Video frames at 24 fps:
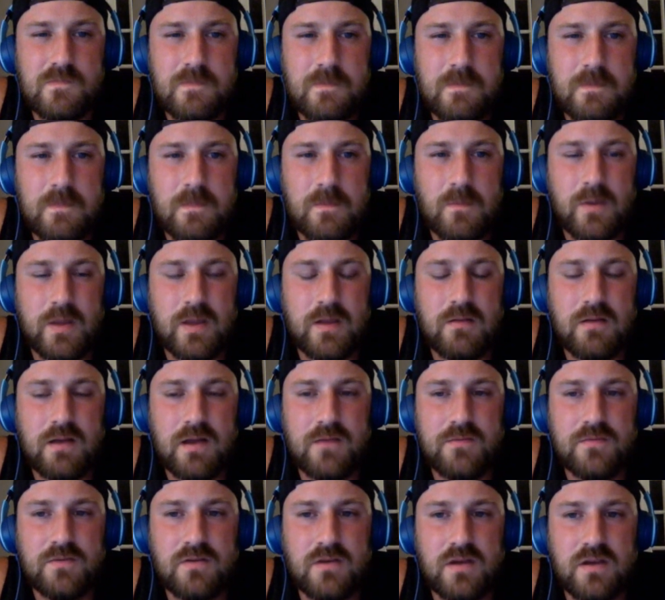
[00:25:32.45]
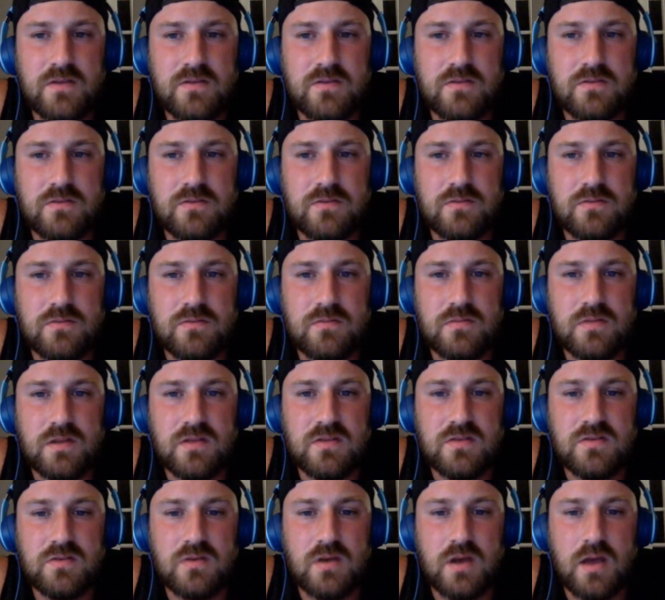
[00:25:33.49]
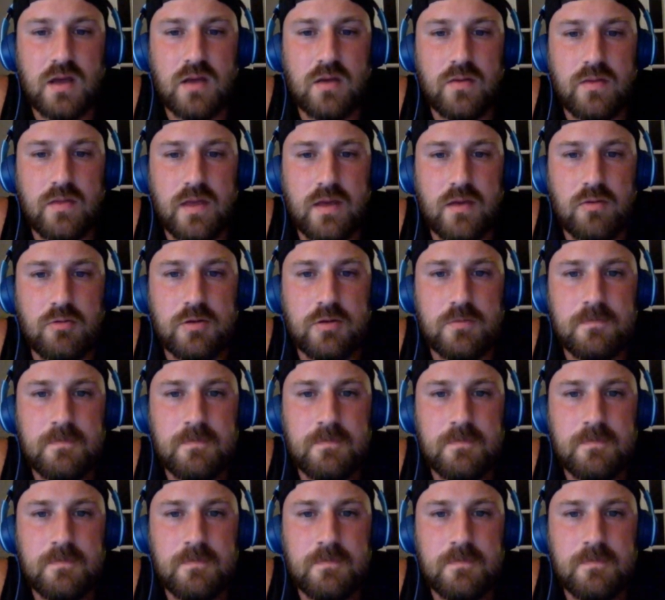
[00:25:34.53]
Wingcrafter not too high on that one.